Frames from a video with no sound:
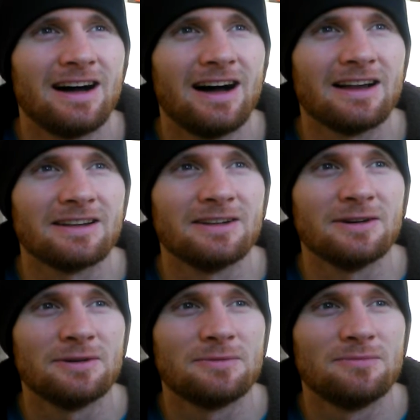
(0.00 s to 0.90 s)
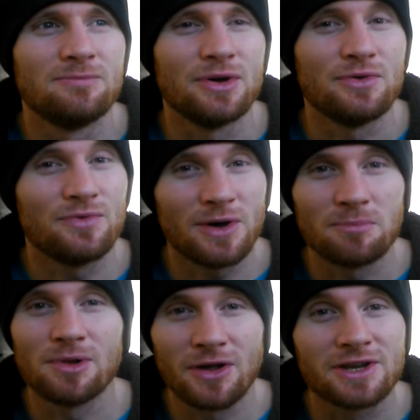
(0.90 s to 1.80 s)
I don't know. But it felt
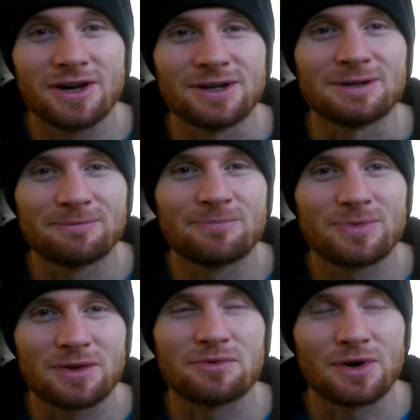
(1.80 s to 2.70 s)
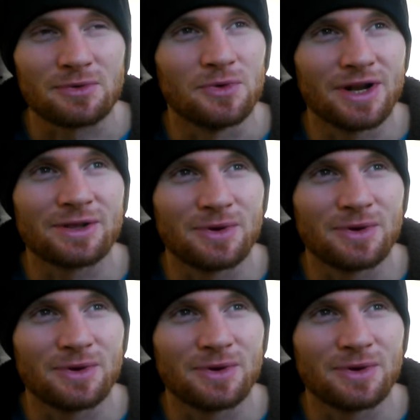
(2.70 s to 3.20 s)
bloody good. It felt really,